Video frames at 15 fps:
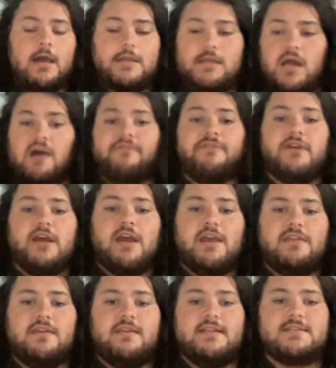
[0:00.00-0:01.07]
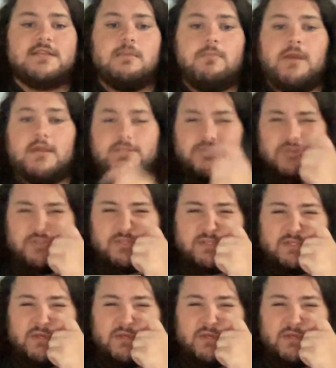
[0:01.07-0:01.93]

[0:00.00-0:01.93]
enough? And I think that's going to be interesting.